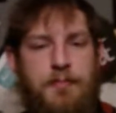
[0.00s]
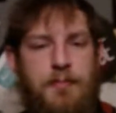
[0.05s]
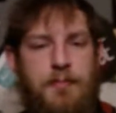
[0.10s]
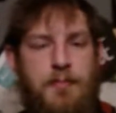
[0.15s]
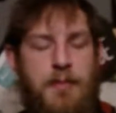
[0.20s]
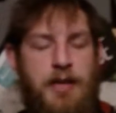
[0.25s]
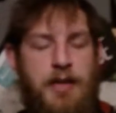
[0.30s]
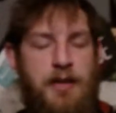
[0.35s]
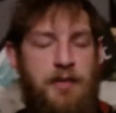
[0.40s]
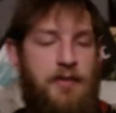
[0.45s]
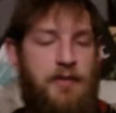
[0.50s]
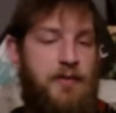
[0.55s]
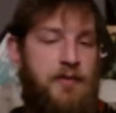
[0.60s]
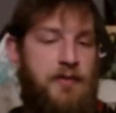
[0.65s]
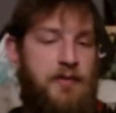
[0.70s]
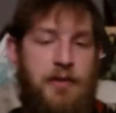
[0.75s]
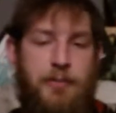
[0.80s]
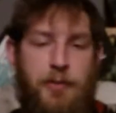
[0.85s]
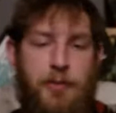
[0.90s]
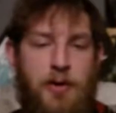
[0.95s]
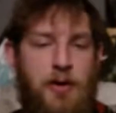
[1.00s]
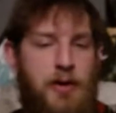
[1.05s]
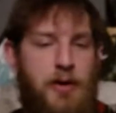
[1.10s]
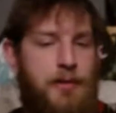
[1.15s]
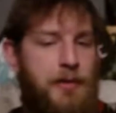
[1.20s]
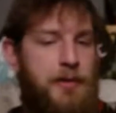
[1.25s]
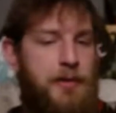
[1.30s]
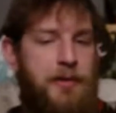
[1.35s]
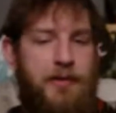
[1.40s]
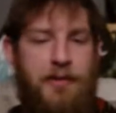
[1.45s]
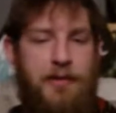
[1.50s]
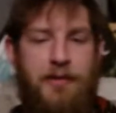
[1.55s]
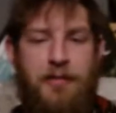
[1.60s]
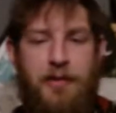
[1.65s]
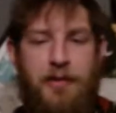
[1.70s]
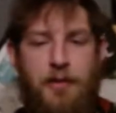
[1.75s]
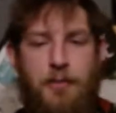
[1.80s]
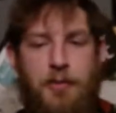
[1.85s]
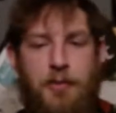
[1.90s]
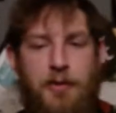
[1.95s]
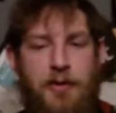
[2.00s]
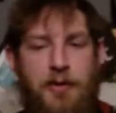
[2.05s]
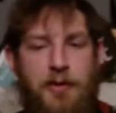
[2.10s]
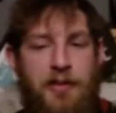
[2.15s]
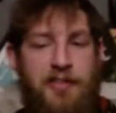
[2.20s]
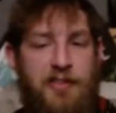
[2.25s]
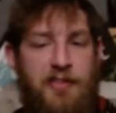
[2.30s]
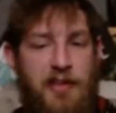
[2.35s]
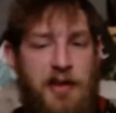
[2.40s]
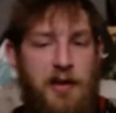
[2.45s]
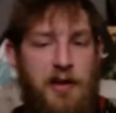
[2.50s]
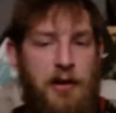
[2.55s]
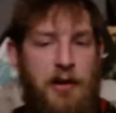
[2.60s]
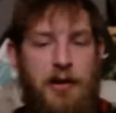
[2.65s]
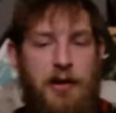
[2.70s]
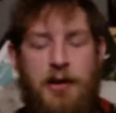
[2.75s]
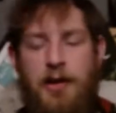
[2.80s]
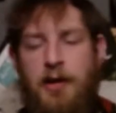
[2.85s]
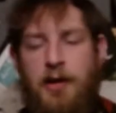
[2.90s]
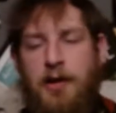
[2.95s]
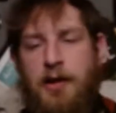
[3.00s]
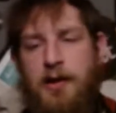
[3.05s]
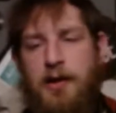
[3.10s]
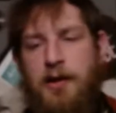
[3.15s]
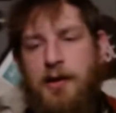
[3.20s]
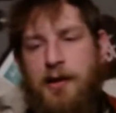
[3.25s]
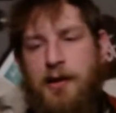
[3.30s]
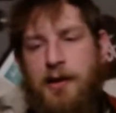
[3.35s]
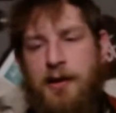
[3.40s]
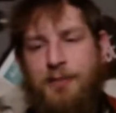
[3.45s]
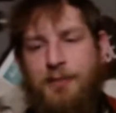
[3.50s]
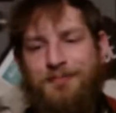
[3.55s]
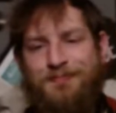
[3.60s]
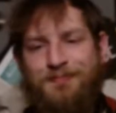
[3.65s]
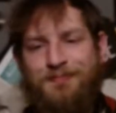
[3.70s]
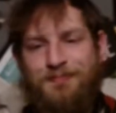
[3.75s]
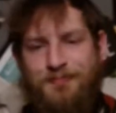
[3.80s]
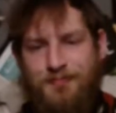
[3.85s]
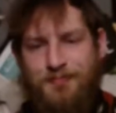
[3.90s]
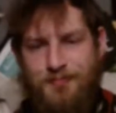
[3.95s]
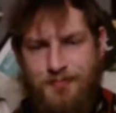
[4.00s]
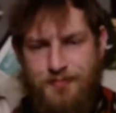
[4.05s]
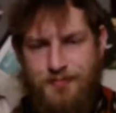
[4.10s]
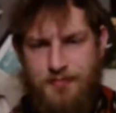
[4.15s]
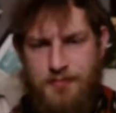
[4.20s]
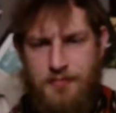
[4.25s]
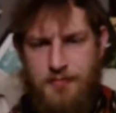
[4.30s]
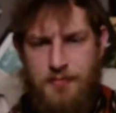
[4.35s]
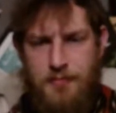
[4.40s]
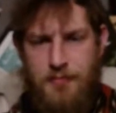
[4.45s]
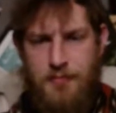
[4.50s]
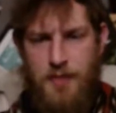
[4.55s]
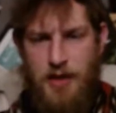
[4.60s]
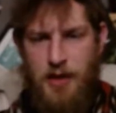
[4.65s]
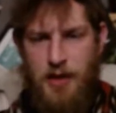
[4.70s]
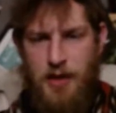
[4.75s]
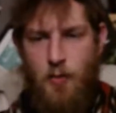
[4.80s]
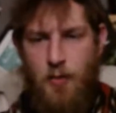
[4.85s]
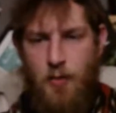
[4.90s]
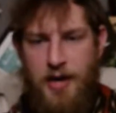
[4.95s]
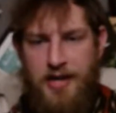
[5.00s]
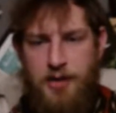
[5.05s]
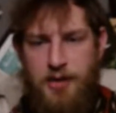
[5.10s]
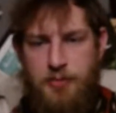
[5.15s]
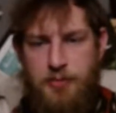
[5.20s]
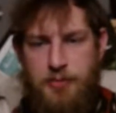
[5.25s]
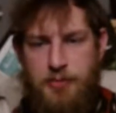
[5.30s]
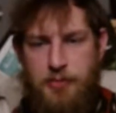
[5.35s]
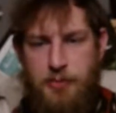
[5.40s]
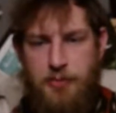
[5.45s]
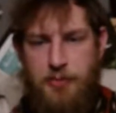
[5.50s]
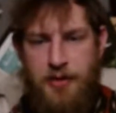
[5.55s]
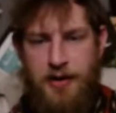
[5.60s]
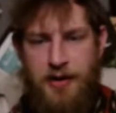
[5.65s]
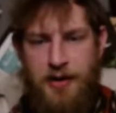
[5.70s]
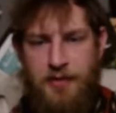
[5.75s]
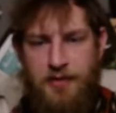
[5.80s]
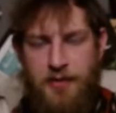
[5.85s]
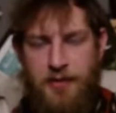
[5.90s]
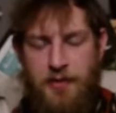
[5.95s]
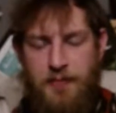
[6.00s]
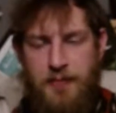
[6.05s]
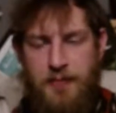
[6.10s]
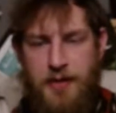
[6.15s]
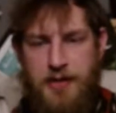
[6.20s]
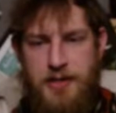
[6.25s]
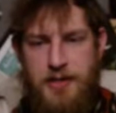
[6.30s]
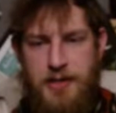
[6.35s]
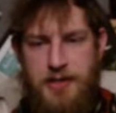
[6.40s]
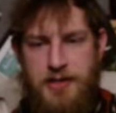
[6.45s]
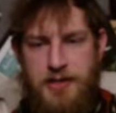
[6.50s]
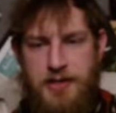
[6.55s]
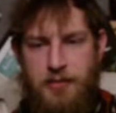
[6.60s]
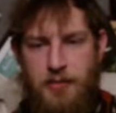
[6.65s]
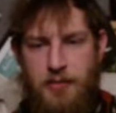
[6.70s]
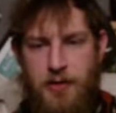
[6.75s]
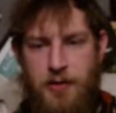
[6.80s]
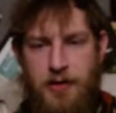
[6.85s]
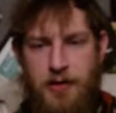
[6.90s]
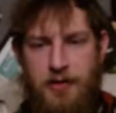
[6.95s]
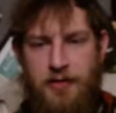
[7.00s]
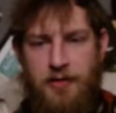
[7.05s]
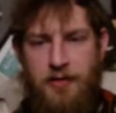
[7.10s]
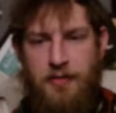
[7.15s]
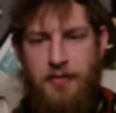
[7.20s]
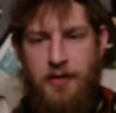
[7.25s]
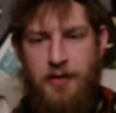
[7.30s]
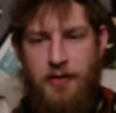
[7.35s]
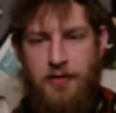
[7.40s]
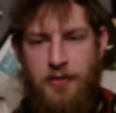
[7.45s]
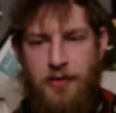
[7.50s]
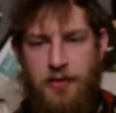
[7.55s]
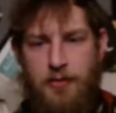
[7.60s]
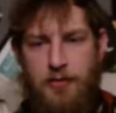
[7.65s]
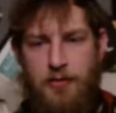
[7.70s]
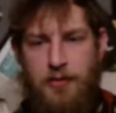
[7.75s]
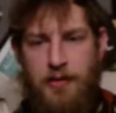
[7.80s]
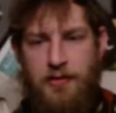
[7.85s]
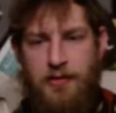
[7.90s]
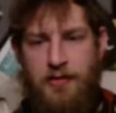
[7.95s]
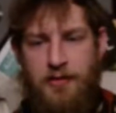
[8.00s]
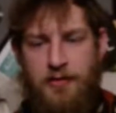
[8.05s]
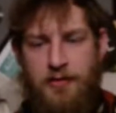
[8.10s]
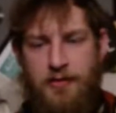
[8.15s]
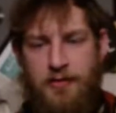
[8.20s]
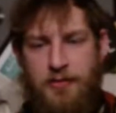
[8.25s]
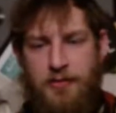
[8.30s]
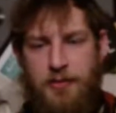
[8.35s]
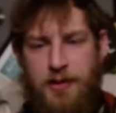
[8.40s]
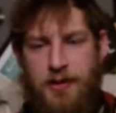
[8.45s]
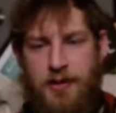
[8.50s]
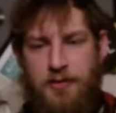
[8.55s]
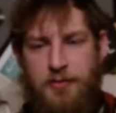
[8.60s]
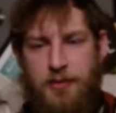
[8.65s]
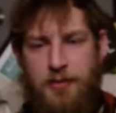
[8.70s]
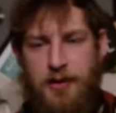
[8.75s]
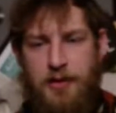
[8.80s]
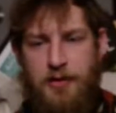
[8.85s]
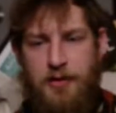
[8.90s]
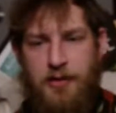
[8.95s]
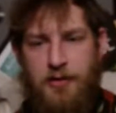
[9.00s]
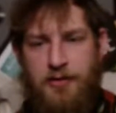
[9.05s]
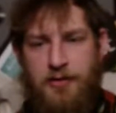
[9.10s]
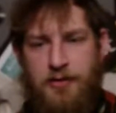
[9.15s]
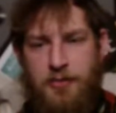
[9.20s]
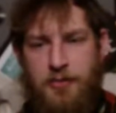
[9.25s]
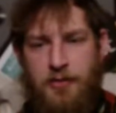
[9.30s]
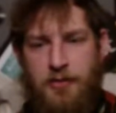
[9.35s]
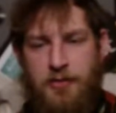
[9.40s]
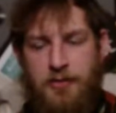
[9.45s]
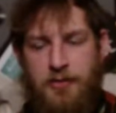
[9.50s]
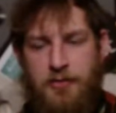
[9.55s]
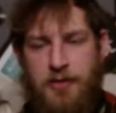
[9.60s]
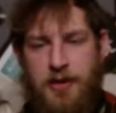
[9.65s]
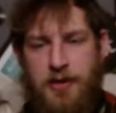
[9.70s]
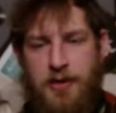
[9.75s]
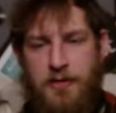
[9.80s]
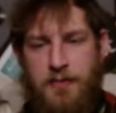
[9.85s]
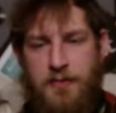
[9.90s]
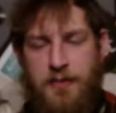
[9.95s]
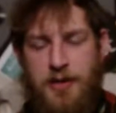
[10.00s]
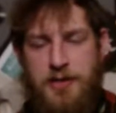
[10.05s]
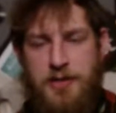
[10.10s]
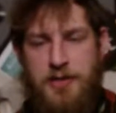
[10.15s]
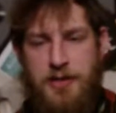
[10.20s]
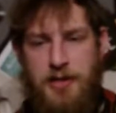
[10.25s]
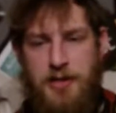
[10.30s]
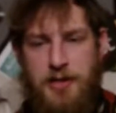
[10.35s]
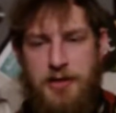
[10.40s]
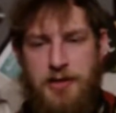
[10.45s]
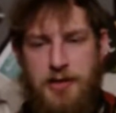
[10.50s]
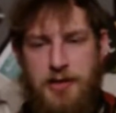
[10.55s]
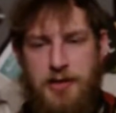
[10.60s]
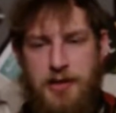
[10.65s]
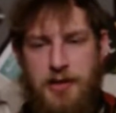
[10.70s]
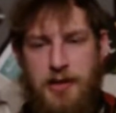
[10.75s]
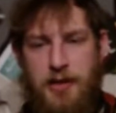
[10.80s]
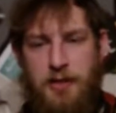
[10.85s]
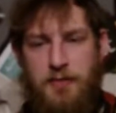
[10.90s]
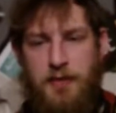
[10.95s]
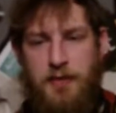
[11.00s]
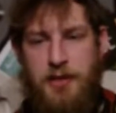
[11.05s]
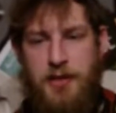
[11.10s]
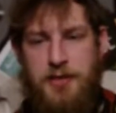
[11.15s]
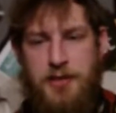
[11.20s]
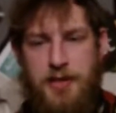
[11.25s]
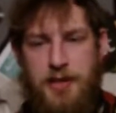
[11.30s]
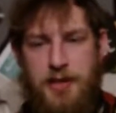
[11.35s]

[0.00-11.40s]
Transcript: It's cheaper armor. It's easier to put on. It's lighter. Why do people pronounce El Fleche's name wrong? Is it a certain reason? As a Spanish speaker, it's supposed to be El Flecha. El Fleche.